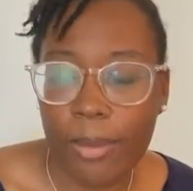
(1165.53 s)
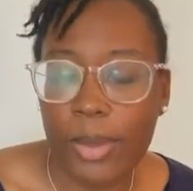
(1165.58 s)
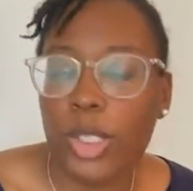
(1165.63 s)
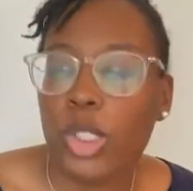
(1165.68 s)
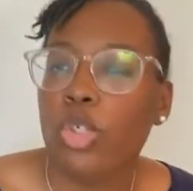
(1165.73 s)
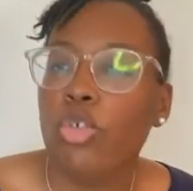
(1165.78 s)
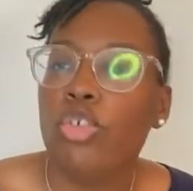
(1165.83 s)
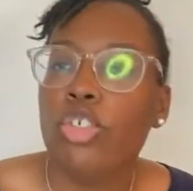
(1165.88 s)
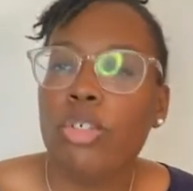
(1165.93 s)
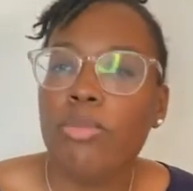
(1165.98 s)

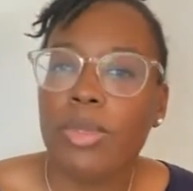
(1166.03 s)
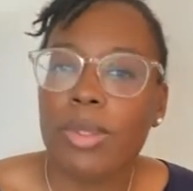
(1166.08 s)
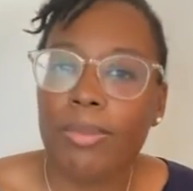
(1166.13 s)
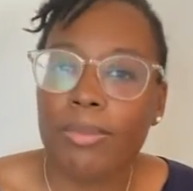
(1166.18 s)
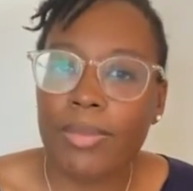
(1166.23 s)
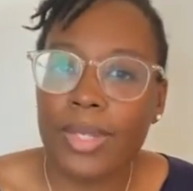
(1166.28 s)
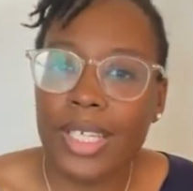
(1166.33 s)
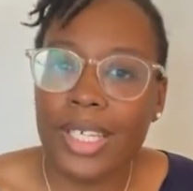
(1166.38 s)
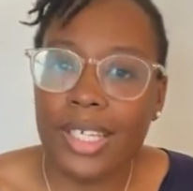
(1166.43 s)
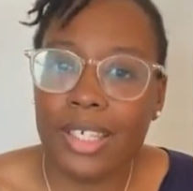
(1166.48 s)
But you should be
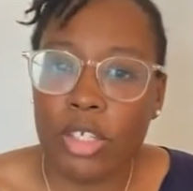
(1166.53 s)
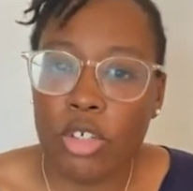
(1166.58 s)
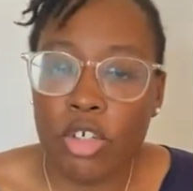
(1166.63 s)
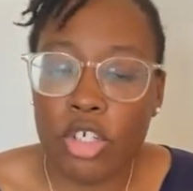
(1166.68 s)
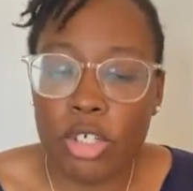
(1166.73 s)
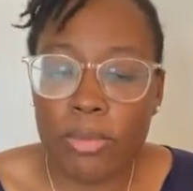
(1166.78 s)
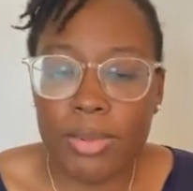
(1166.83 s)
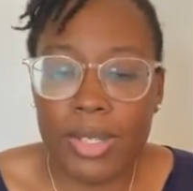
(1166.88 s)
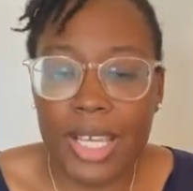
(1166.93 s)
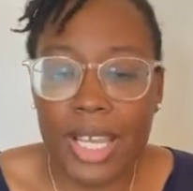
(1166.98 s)
being
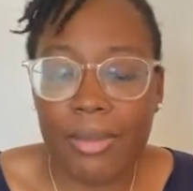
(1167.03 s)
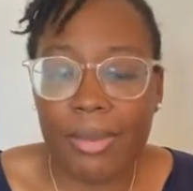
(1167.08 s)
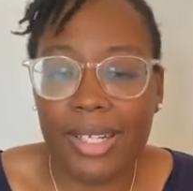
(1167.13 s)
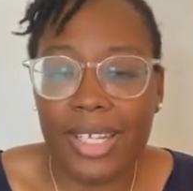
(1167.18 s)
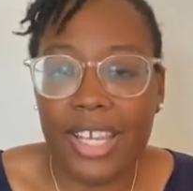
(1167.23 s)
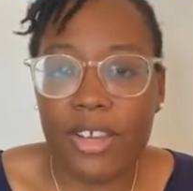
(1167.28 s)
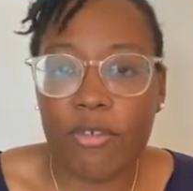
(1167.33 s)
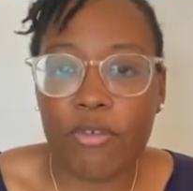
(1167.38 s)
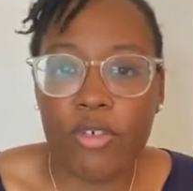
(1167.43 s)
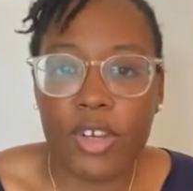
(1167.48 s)
you should be able
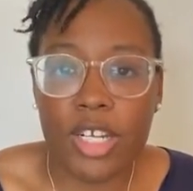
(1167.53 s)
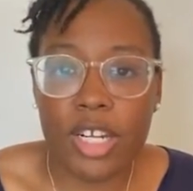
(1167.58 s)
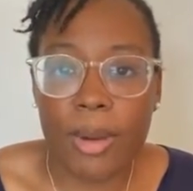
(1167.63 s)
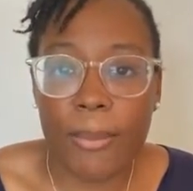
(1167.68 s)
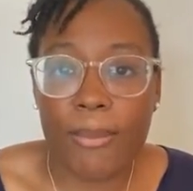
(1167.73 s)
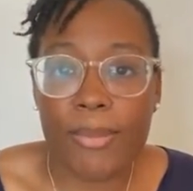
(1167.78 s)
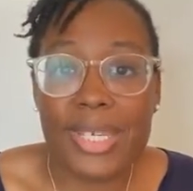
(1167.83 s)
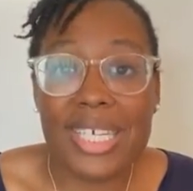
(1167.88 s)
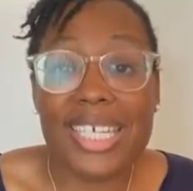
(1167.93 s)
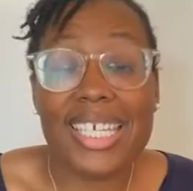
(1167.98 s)
to get
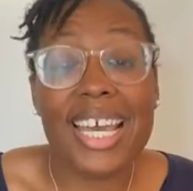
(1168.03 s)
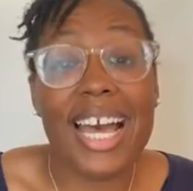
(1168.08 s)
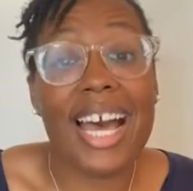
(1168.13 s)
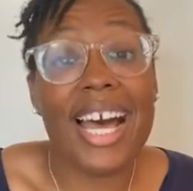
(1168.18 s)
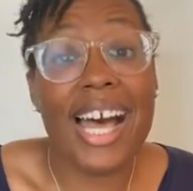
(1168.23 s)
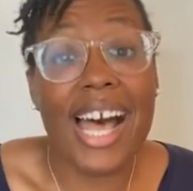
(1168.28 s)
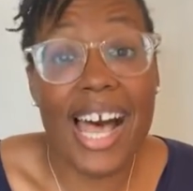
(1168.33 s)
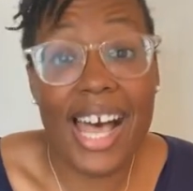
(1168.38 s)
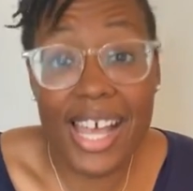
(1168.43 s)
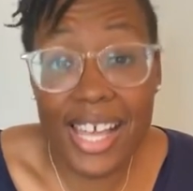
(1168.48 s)
freedom
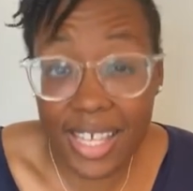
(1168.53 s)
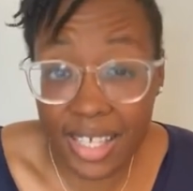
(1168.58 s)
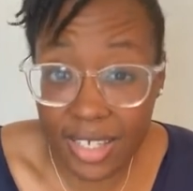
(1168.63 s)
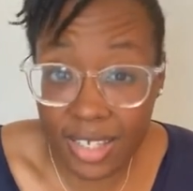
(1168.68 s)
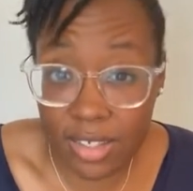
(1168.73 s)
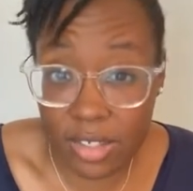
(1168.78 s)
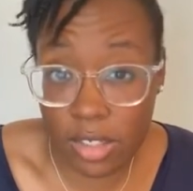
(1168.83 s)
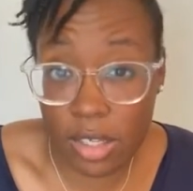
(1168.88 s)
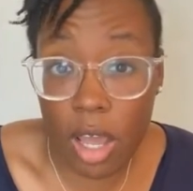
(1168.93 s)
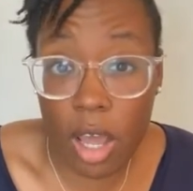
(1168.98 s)

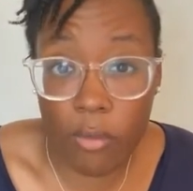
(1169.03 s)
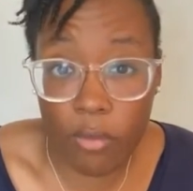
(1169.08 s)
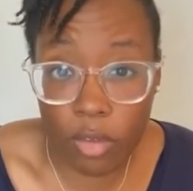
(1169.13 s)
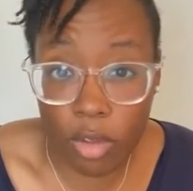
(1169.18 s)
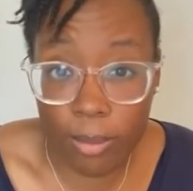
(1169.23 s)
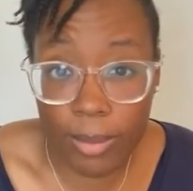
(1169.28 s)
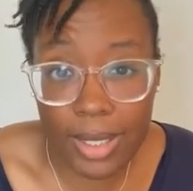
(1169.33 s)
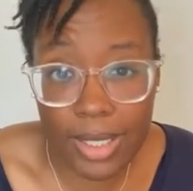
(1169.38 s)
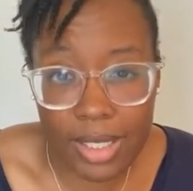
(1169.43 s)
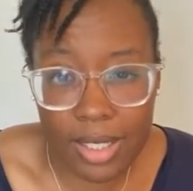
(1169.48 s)
because
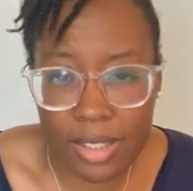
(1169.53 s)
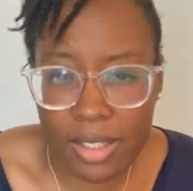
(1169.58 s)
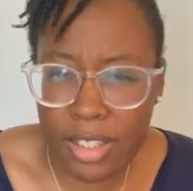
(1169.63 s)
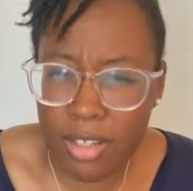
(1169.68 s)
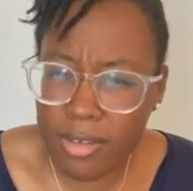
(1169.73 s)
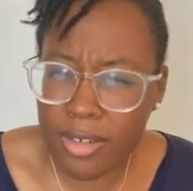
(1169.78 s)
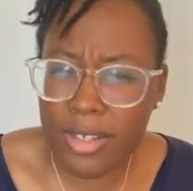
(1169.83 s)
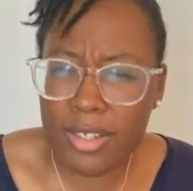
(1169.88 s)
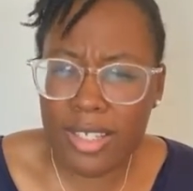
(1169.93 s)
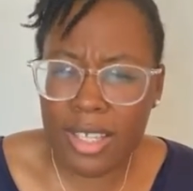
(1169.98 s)
of your business.
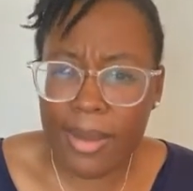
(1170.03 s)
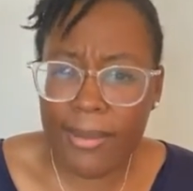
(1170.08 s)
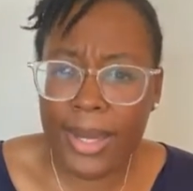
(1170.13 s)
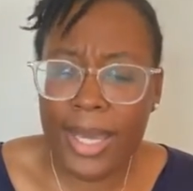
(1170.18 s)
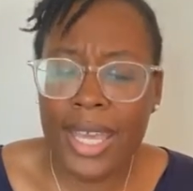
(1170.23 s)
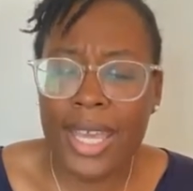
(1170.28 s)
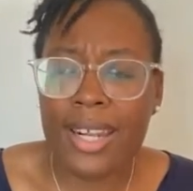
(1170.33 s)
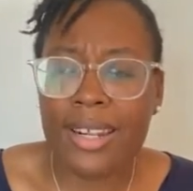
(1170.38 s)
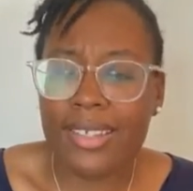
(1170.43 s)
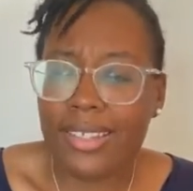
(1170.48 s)
Do you understand
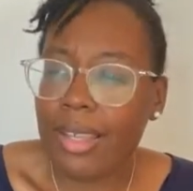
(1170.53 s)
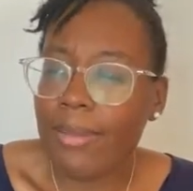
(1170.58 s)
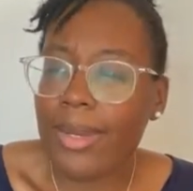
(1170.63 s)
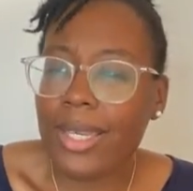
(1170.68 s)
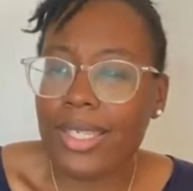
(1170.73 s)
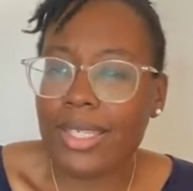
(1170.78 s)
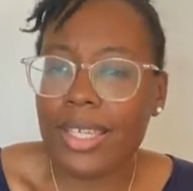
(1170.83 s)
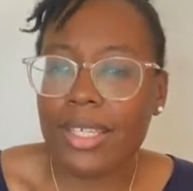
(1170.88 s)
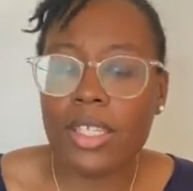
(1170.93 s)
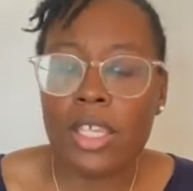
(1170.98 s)
me? Does that
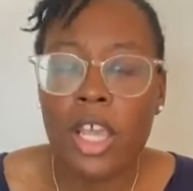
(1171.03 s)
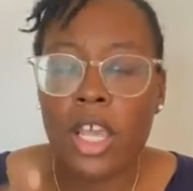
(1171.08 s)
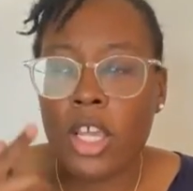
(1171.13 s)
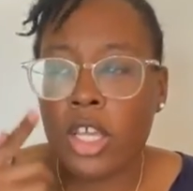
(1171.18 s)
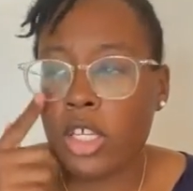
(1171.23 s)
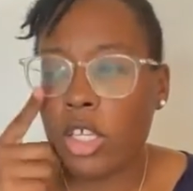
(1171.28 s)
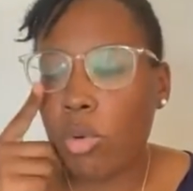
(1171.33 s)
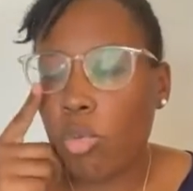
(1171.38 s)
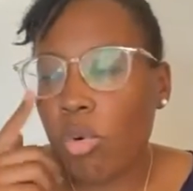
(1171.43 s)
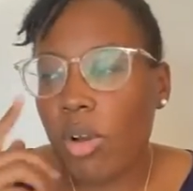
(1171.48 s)
make sense?
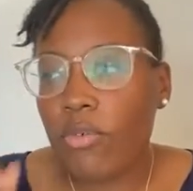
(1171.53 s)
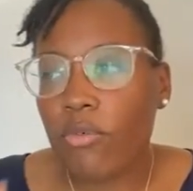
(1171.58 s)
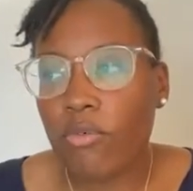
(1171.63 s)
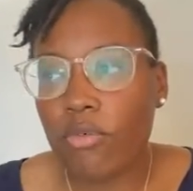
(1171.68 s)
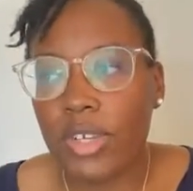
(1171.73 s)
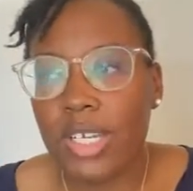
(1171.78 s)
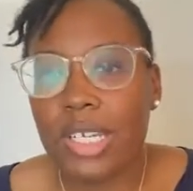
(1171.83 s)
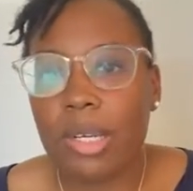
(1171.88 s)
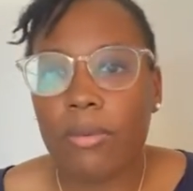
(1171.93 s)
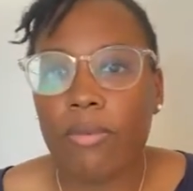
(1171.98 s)
You want
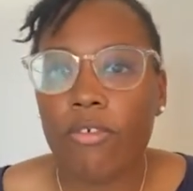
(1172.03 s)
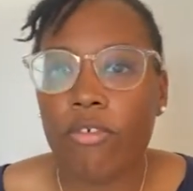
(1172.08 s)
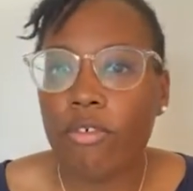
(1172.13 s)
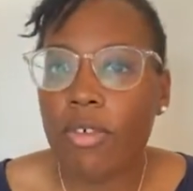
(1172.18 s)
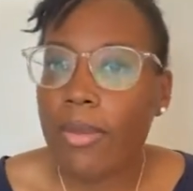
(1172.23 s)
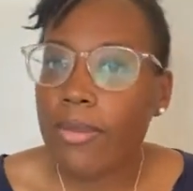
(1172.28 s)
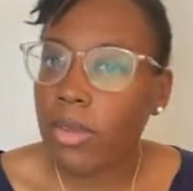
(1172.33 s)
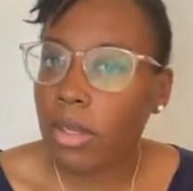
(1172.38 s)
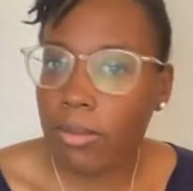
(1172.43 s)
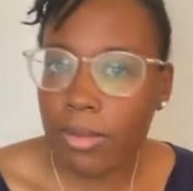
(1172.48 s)
freedom
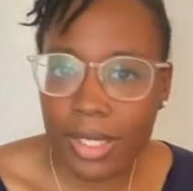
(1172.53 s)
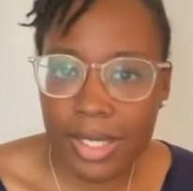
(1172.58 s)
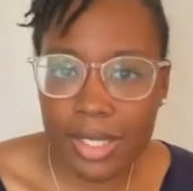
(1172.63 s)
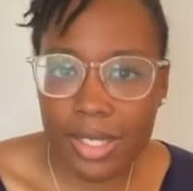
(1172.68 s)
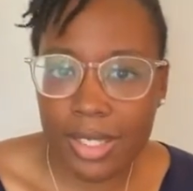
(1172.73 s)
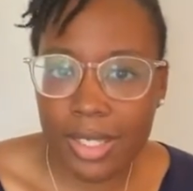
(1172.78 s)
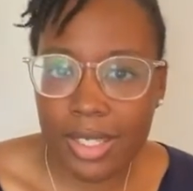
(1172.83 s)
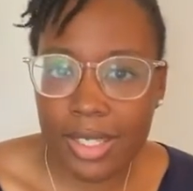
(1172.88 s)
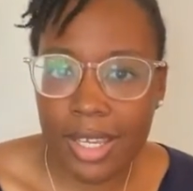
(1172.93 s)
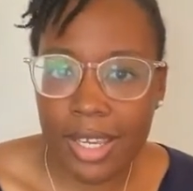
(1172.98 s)
from your
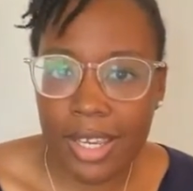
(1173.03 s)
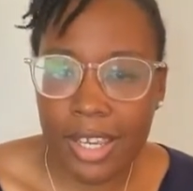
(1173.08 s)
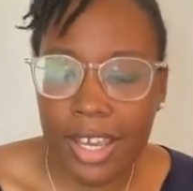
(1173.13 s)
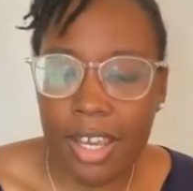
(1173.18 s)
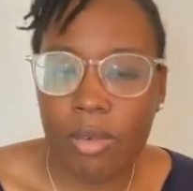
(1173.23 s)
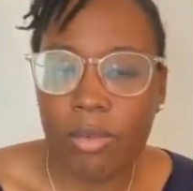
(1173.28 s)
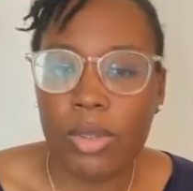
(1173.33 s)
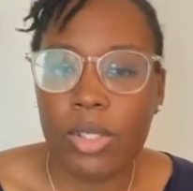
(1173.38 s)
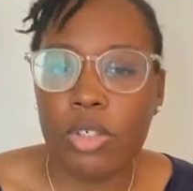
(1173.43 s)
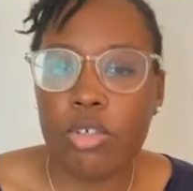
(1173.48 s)
business
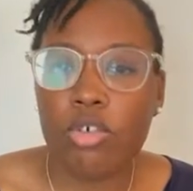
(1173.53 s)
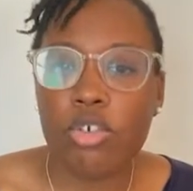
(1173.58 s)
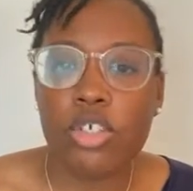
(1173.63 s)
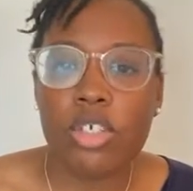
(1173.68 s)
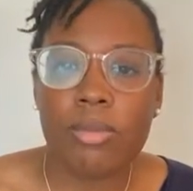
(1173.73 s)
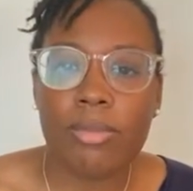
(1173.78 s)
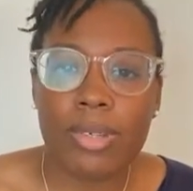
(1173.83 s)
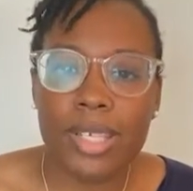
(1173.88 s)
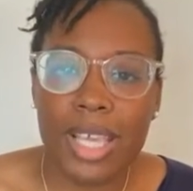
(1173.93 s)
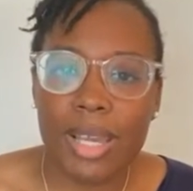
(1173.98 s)
when you
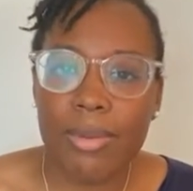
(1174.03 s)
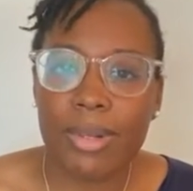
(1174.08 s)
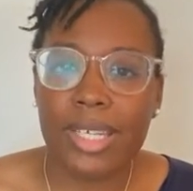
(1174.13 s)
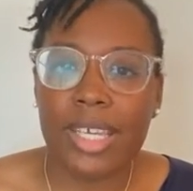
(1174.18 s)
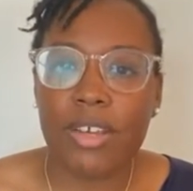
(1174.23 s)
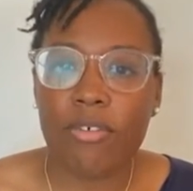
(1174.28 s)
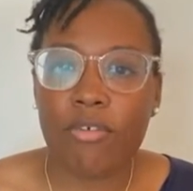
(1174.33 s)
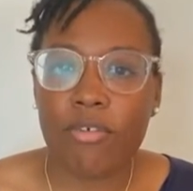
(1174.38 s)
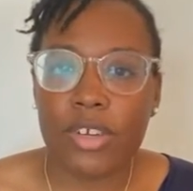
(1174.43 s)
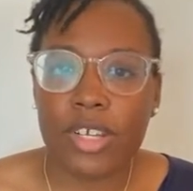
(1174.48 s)
should be able
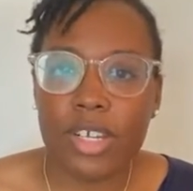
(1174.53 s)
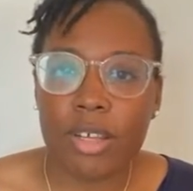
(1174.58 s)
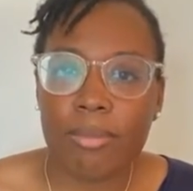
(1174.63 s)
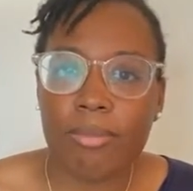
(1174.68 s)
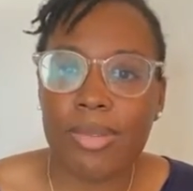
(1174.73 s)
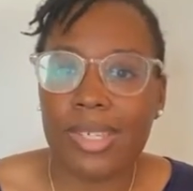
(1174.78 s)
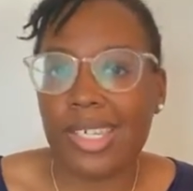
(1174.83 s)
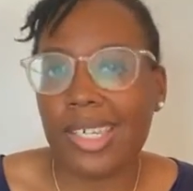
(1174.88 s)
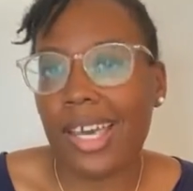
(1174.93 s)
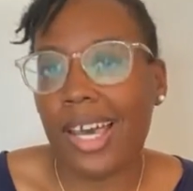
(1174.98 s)
to get
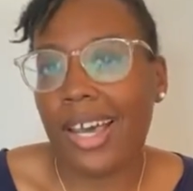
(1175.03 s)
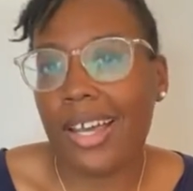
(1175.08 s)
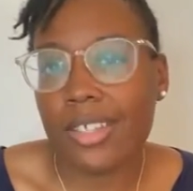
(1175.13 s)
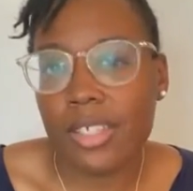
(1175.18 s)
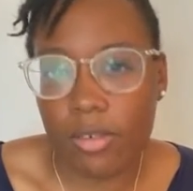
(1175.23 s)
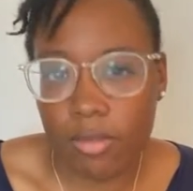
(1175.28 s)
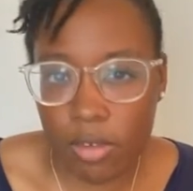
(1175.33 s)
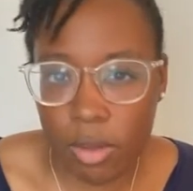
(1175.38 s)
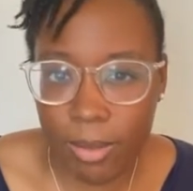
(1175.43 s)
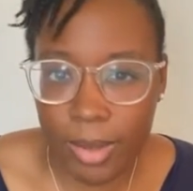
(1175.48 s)
freedom
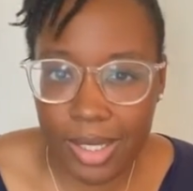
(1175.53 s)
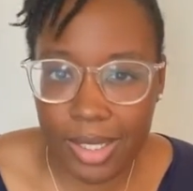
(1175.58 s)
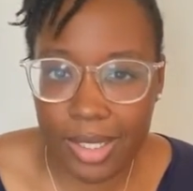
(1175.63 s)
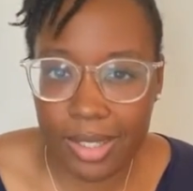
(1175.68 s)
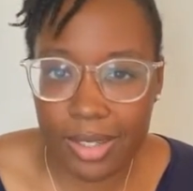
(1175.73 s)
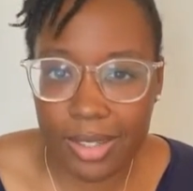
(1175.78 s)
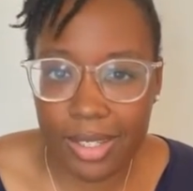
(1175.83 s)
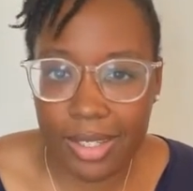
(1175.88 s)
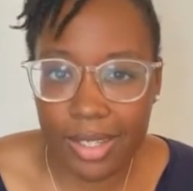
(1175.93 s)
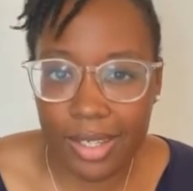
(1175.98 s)
because of your
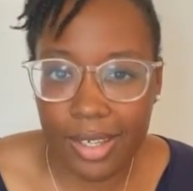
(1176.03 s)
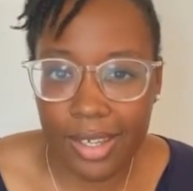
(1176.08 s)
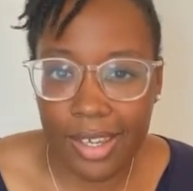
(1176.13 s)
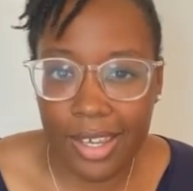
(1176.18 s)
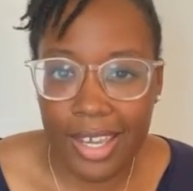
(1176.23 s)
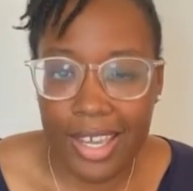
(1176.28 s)
business.